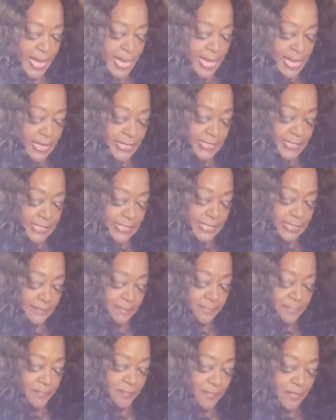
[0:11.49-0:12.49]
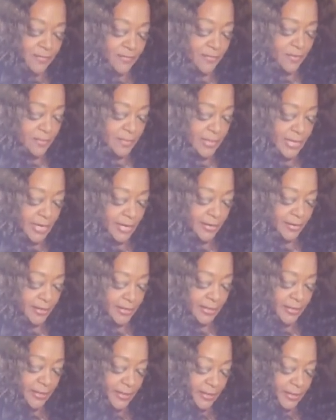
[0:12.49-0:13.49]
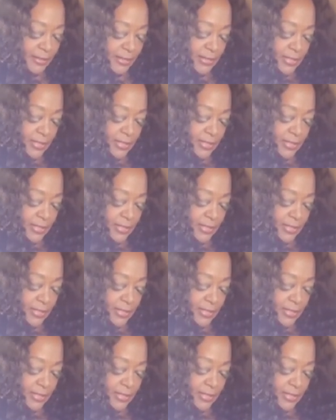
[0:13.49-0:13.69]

bands from Gary.